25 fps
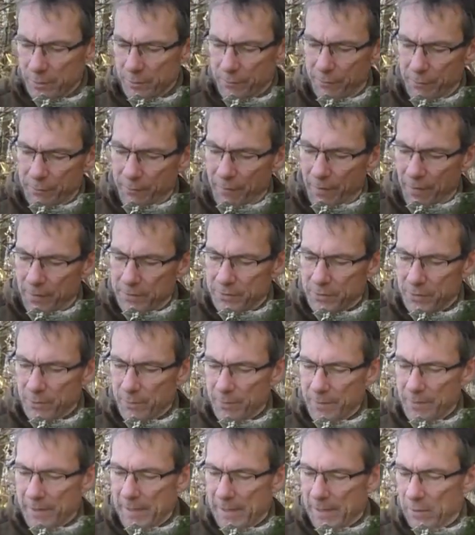So if you find
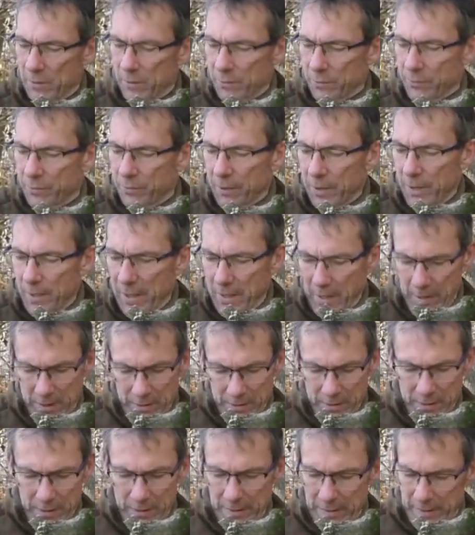something that looks
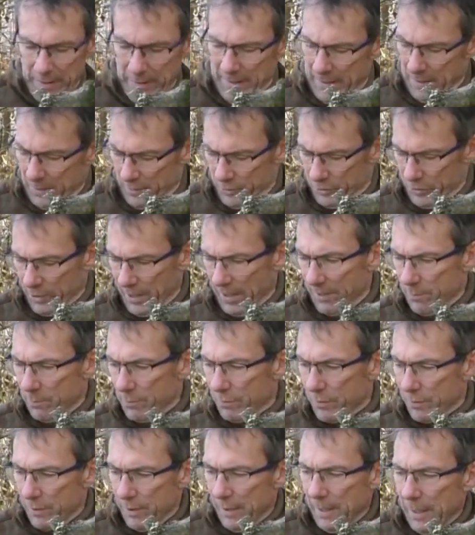kind of ear
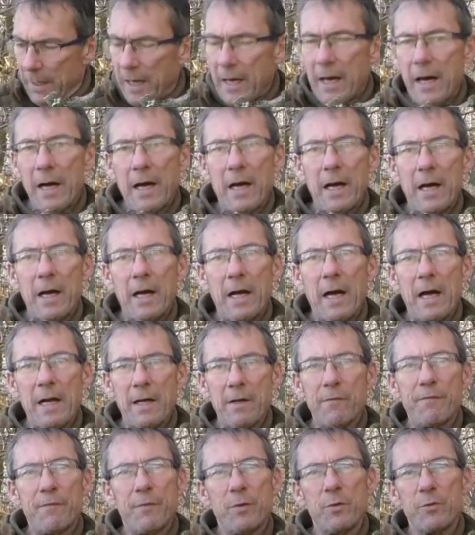shaped
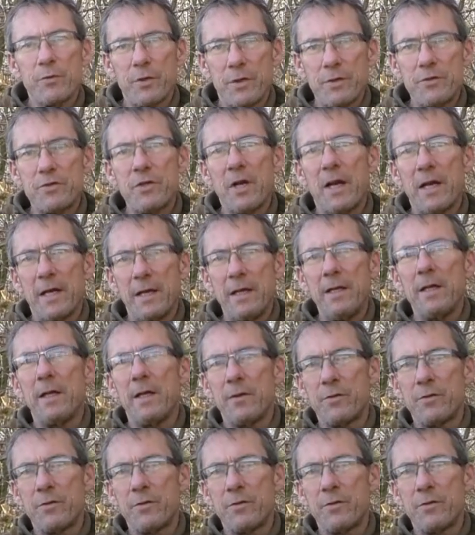and it feels like jelly,